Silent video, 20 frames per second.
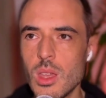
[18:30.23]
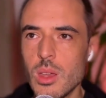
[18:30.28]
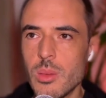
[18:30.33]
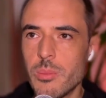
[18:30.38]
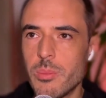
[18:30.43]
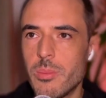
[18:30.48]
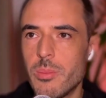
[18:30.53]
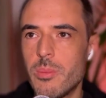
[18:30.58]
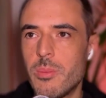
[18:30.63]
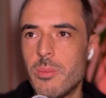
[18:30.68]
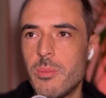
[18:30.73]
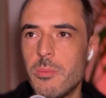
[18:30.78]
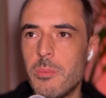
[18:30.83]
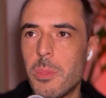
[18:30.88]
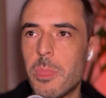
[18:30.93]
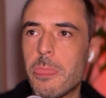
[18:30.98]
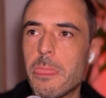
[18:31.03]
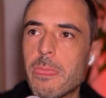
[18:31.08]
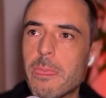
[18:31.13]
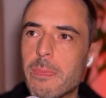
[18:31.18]
Mm.
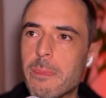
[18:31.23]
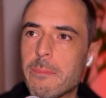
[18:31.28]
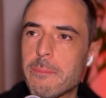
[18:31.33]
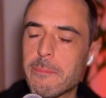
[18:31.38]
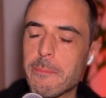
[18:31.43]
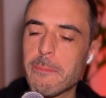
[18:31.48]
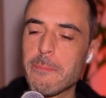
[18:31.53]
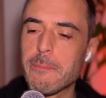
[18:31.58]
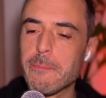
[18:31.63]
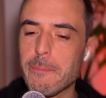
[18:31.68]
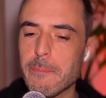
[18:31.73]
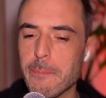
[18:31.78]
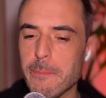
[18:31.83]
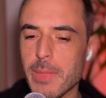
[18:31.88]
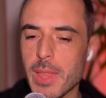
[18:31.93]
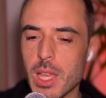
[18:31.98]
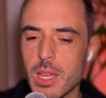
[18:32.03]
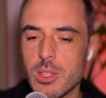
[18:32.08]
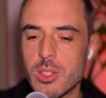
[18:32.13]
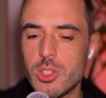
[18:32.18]

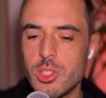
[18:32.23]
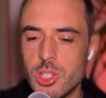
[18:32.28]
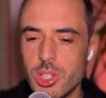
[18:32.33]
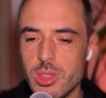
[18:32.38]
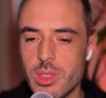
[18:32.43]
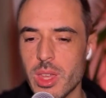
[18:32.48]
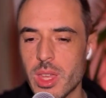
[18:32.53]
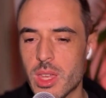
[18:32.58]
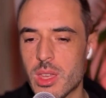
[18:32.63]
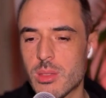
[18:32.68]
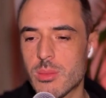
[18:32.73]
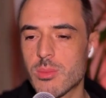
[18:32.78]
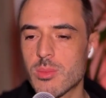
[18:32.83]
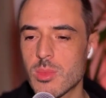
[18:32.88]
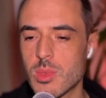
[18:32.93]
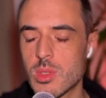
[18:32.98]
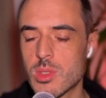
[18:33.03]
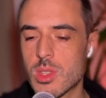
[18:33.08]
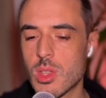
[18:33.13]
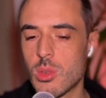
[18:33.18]
Do you think
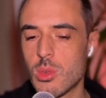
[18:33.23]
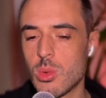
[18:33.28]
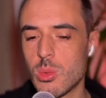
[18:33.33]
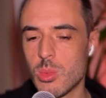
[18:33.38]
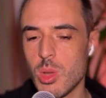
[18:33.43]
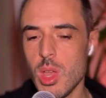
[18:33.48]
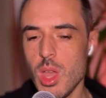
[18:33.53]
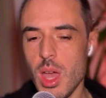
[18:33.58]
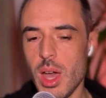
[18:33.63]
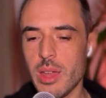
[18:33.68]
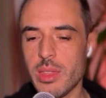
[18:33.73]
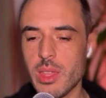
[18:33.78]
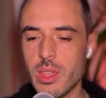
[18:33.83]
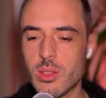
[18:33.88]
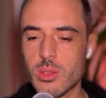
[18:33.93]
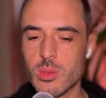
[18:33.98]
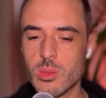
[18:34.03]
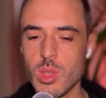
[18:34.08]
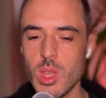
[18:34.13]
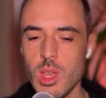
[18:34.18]
so? I think,
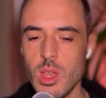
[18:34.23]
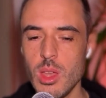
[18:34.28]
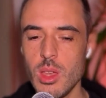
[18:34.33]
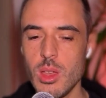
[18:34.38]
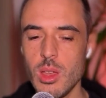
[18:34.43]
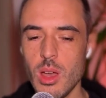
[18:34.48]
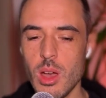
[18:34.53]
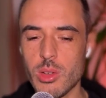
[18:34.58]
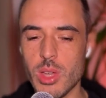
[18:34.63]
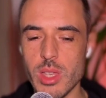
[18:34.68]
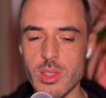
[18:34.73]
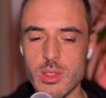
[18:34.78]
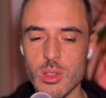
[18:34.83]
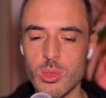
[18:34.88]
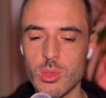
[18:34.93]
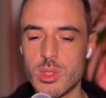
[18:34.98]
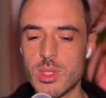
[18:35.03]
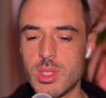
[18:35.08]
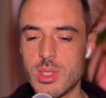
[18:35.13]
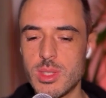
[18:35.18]
okay,
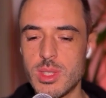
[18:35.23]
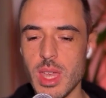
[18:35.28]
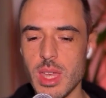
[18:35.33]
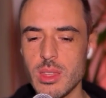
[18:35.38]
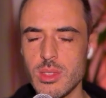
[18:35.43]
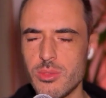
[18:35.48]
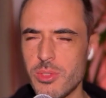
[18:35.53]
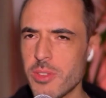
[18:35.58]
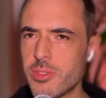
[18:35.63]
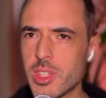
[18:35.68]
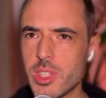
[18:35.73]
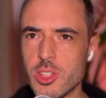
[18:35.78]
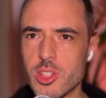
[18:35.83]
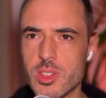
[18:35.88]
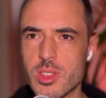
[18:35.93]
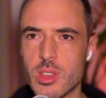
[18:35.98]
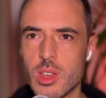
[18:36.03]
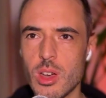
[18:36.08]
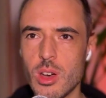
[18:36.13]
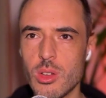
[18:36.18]
so 10, 15 years
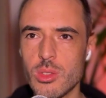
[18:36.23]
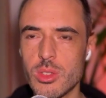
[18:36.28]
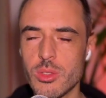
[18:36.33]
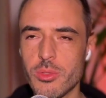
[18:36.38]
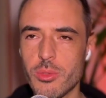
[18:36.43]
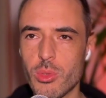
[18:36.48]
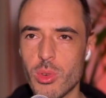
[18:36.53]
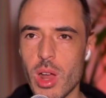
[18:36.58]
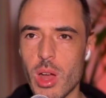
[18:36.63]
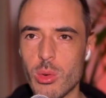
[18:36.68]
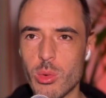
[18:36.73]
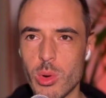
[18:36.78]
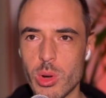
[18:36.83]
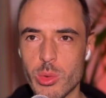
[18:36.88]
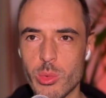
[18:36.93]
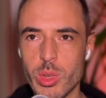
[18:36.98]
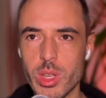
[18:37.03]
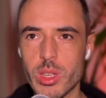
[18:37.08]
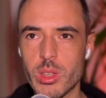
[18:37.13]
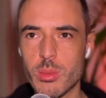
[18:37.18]
ago, the 4 Hour
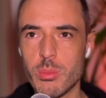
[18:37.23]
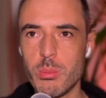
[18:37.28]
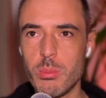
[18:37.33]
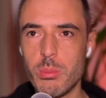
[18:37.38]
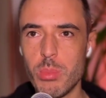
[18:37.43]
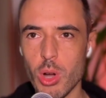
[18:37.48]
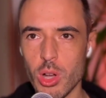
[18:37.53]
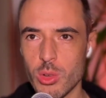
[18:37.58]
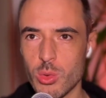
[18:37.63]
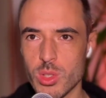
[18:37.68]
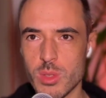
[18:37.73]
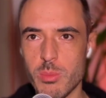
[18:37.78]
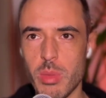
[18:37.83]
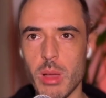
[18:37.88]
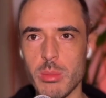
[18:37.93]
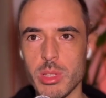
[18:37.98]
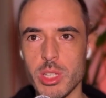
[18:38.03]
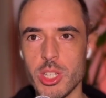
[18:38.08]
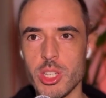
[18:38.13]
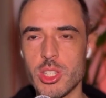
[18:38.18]
Work Week book was
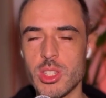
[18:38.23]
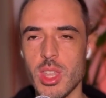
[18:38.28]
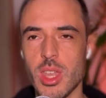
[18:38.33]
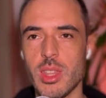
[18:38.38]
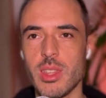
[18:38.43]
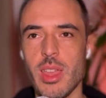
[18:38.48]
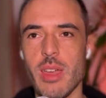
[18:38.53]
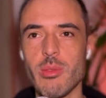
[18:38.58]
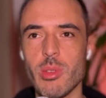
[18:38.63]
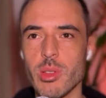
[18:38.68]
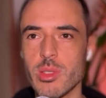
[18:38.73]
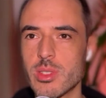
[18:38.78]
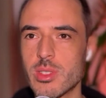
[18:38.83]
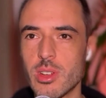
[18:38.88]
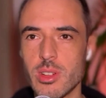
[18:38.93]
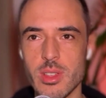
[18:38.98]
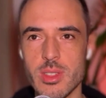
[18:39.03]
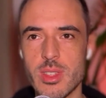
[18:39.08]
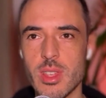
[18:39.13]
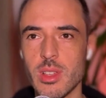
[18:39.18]
published, and everyone
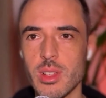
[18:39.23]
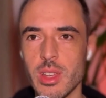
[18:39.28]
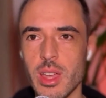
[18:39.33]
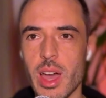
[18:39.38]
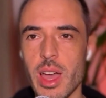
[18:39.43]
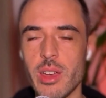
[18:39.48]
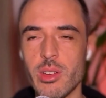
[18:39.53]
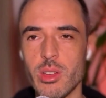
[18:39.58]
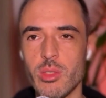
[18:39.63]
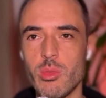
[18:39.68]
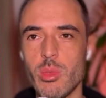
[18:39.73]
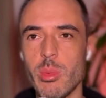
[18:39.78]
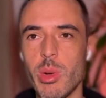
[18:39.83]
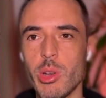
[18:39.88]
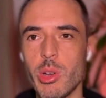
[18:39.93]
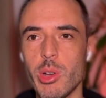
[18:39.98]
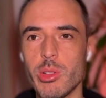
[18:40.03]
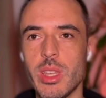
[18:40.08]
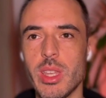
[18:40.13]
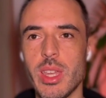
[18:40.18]
started suddenly hiring
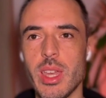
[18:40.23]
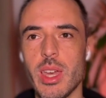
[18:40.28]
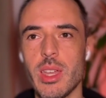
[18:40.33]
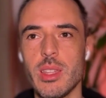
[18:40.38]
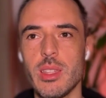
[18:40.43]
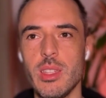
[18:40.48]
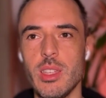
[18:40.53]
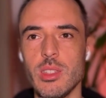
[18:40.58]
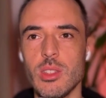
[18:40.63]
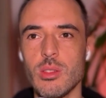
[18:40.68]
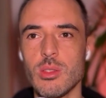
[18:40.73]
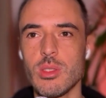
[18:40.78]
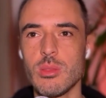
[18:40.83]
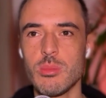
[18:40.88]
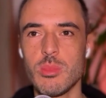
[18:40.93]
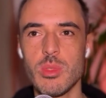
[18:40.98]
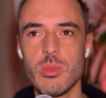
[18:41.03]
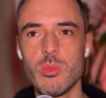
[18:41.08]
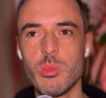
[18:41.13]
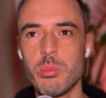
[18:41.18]
remotely, and
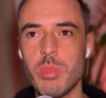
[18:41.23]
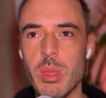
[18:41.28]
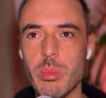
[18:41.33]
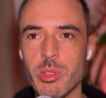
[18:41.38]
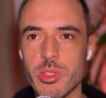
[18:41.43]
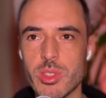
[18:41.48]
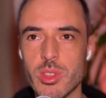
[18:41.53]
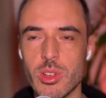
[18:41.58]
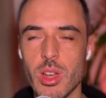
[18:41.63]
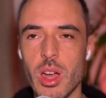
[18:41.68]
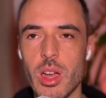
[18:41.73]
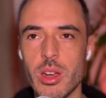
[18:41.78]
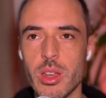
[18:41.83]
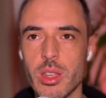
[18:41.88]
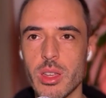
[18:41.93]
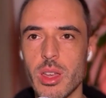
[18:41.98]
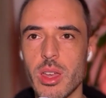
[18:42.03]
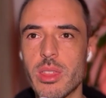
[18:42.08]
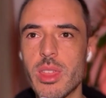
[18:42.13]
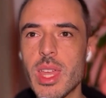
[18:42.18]
people started
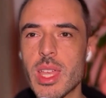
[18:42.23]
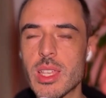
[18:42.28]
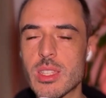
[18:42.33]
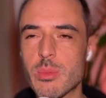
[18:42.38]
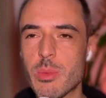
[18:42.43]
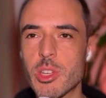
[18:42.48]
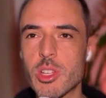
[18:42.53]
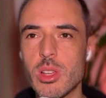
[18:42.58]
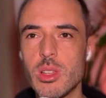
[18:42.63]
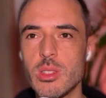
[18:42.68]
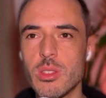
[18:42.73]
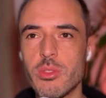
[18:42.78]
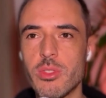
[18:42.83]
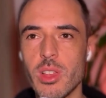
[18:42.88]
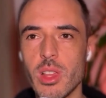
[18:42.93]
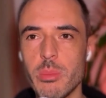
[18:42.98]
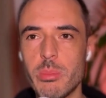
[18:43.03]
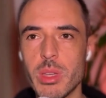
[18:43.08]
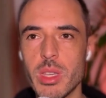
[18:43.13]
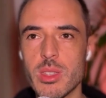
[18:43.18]
hiring. I think especially in the
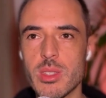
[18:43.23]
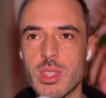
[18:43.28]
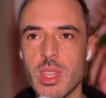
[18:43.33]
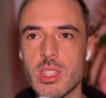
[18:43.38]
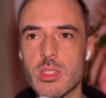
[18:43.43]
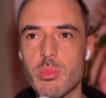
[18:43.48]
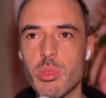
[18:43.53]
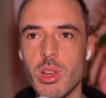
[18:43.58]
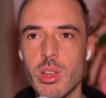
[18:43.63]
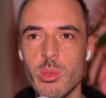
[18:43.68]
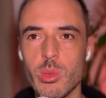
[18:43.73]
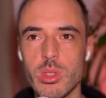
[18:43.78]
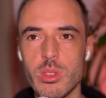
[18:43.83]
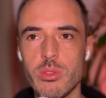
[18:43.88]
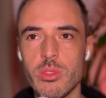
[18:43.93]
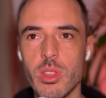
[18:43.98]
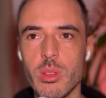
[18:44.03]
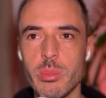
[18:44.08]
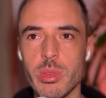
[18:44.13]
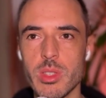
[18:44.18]
Philippines, that's probably when the
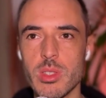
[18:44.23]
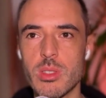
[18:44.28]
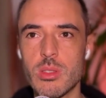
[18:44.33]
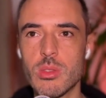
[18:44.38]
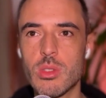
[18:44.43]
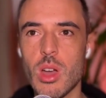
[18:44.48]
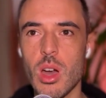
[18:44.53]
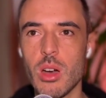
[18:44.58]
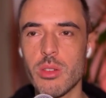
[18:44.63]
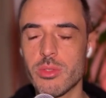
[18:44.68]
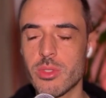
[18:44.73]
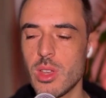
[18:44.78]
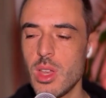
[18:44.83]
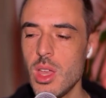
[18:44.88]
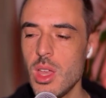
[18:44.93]
Philippines took off.